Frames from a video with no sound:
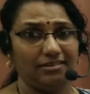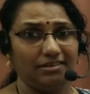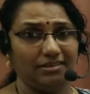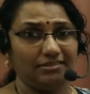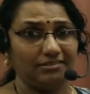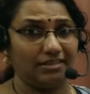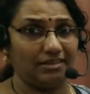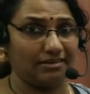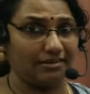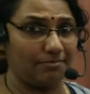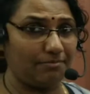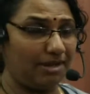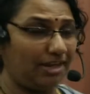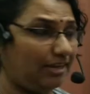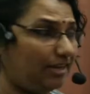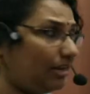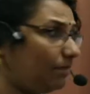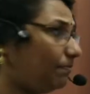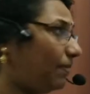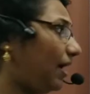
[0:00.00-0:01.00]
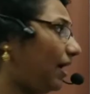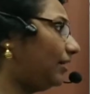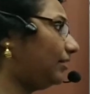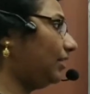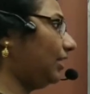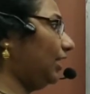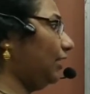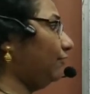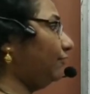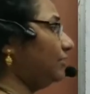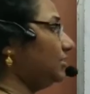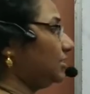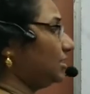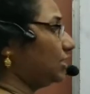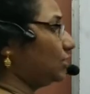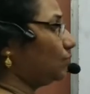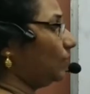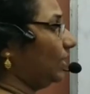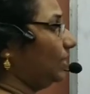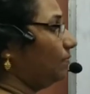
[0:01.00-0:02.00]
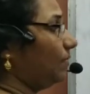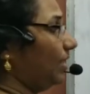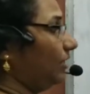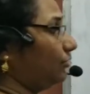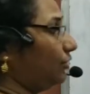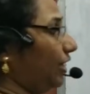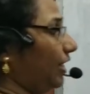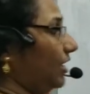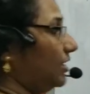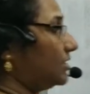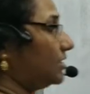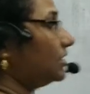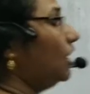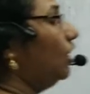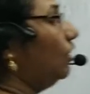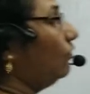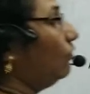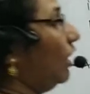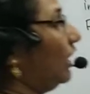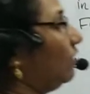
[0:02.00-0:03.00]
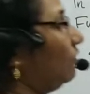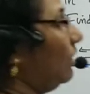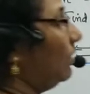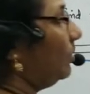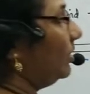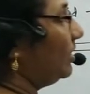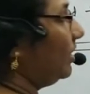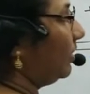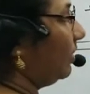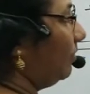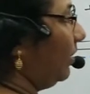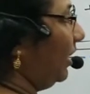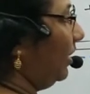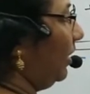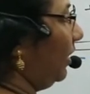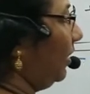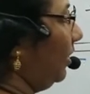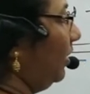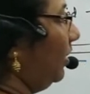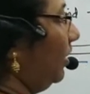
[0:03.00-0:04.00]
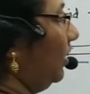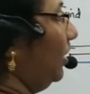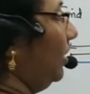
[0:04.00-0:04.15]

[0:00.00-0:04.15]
The remaining part, if this is 1/3s, what will be the remaining?